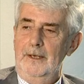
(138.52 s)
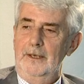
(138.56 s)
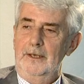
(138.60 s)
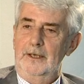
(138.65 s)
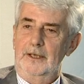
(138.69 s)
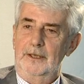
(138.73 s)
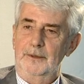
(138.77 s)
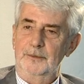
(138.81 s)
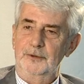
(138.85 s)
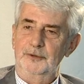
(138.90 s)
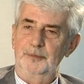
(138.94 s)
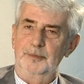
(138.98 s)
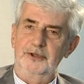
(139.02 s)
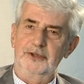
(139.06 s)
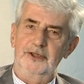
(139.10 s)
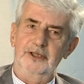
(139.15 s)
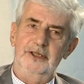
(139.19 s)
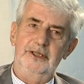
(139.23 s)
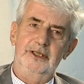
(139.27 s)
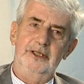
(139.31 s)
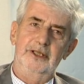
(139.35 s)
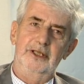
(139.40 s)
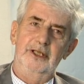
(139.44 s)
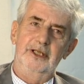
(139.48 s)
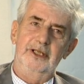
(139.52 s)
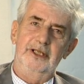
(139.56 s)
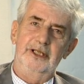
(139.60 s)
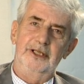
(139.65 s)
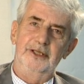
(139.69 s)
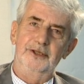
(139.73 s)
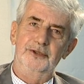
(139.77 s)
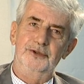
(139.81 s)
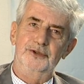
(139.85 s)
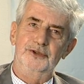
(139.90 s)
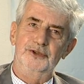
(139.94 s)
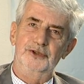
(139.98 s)
I was particularly
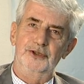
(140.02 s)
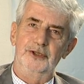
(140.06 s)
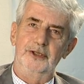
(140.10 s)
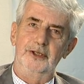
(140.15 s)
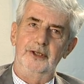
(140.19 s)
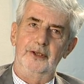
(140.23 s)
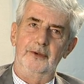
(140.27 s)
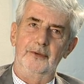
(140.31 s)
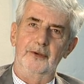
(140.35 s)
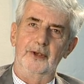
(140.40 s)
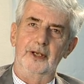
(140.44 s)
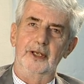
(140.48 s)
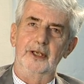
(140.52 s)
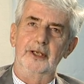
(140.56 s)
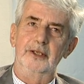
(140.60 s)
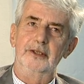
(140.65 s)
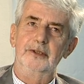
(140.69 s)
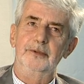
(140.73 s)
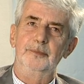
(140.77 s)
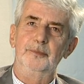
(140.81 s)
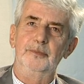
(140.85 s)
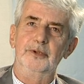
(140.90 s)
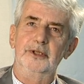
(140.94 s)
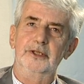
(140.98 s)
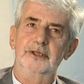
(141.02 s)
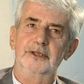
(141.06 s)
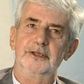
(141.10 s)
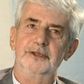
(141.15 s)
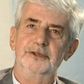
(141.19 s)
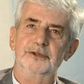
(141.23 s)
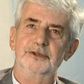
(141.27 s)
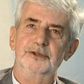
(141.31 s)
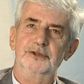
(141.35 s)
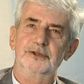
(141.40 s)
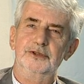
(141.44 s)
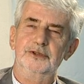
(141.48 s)
interested in that
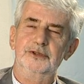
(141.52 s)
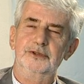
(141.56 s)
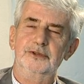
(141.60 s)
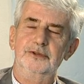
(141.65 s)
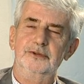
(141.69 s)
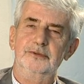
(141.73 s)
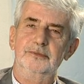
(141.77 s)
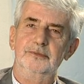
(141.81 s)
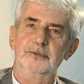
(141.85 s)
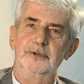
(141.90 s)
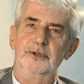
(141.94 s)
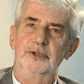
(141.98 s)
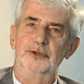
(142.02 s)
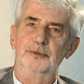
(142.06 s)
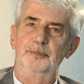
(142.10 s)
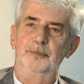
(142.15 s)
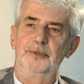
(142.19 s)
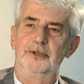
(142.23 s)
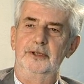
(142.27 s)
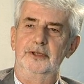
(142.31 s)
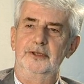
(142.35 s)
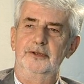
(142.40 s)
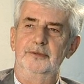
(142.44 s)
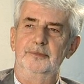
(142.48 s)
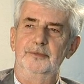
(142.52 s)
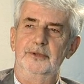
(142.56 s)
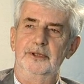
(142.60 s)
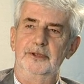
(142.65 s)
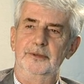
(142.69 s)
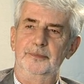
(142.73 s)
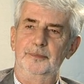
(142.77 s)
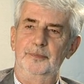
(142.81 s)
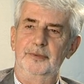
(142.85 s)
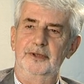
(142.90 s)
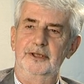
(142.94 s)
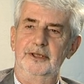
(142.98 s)
because as part of my
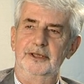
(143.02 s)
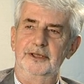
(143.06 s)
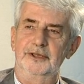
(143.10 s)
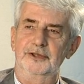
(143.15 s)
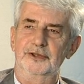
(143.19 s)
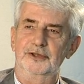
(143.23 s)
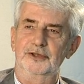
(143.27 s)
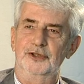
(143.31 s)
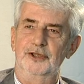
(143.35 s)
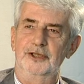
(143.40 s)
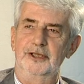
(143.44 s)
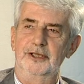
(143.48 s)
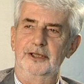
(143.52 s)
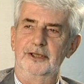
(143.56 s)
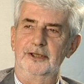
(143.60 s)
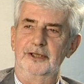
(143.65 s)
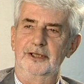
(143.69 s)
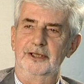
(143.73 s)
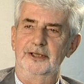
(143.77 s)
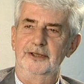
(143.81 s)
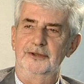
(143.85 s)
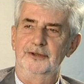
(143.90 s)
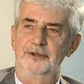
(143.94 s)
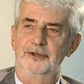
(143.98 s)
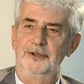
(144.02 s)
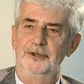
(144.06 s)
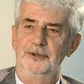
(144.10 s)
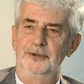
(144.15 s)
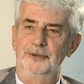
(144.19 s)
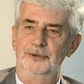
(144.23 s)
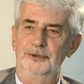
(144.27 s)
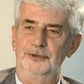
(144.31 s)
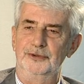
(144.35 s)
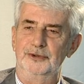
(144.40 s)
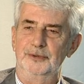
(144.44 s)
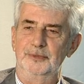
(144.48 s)
PhD I had to
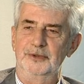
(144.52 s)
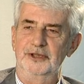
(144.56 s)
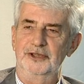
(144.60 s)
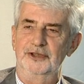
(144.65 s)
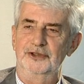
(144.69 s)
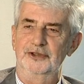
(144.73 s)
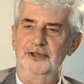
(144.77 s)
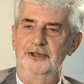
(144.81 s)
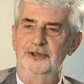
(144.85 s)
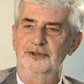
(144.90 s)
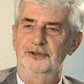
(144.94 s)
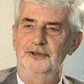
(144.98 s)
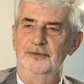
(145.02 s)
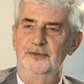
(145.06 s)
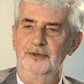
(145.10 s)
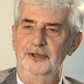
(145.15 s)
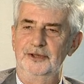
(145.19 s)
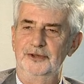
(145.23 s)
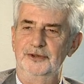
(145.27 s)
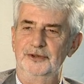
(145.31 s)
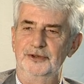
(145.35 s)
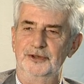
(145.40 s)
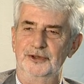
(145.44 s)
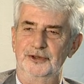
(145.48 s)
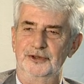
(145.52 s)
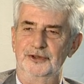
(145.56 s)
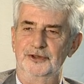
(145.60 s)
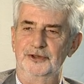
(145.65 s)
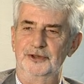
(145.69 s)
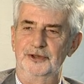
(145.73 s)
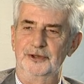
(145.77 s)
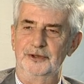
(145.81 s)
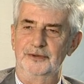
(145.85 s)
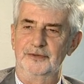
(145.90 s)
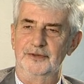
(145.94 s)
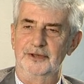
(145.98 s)
do some extensive literature
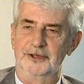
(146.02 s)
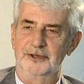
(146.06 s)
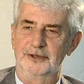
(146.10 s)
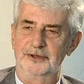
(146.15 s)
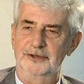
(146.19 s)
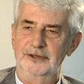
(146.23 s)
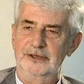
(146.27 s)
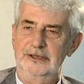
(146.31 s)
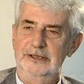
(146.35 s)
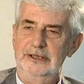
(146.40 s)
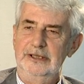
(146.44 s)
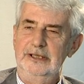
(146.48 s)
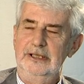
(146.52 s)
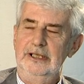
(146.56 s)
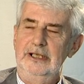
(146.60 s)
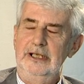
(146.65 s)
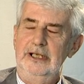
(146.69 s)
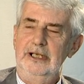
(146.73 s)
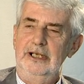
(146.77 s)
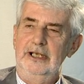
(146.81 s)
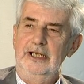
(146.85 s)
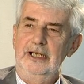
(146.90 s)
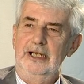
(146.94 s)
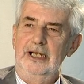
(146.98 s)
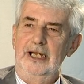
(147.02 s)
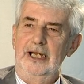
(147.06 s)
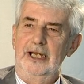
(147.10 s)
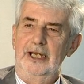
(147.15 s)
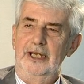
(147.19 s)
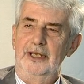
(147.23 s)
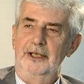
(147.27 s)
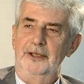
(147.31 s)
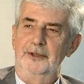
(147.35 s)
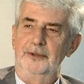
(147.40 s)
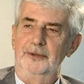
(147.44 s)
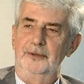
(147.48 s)
surveys,
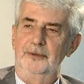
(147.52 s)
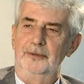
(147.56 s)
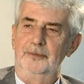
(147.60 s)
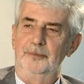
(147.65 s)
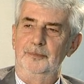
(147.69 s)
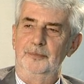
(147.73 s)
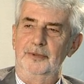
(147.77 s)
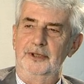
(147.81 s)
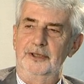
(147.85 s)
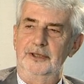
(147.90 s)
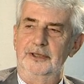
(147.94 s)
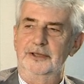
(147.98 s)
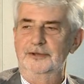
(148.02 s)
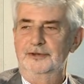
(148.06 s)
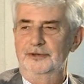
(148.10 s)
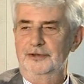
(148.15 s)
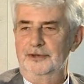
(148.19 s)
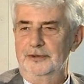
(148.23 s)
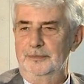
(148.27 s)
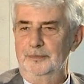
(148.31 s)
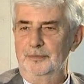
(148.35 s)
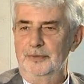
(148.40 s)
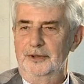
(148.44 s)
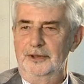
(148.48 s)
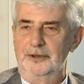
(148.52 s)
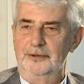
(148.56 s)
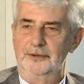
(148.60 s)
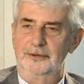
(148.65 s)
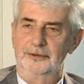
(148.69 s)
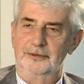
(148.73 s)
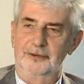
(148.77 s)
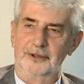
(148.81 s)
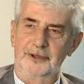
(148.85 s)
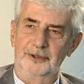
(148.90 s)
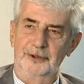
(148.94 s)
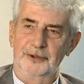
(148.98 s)
and because Imperial
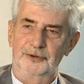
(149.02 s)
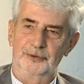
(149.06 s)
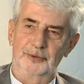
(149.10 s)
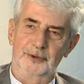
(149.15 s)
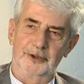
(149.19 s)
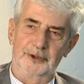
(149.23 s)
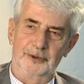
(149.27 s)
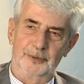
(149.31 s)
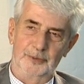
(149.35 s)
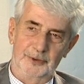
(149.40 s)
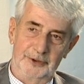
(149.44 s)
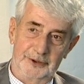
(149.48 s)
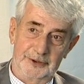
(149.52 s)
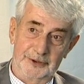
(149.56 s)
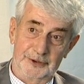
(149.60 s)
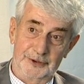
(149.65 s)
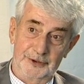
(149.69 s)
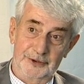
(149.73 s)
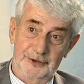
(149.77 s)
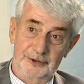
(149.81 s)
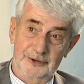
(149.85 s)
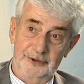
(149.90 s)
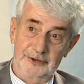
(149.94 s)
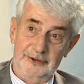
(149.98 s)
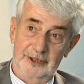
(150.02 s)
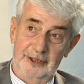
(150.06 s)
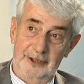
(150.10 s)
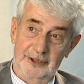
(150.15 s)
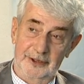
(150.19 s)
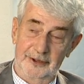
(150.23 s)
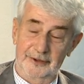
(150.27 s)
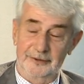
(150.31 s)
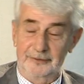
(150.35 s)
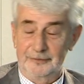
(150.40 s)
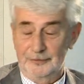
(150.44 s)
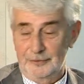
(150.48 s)
College where I was
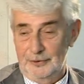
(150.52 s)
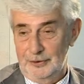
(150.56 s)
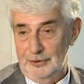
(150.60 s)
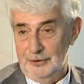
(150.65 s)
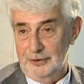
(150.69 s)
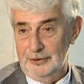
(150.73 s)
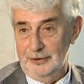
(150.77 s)
and